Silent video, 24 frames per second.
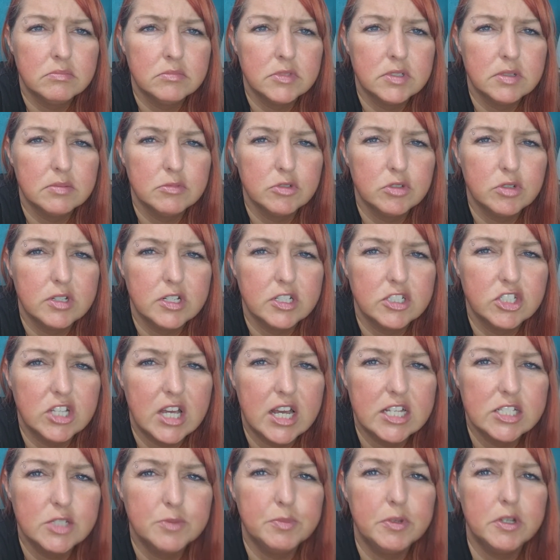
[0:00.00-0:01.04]
Some sort of
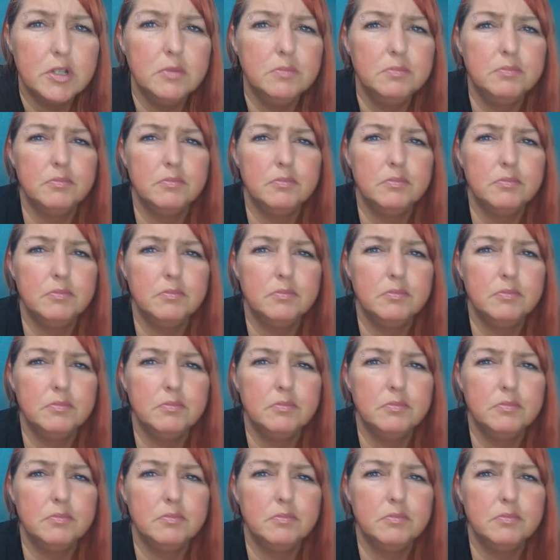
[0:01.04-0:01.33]
jasper.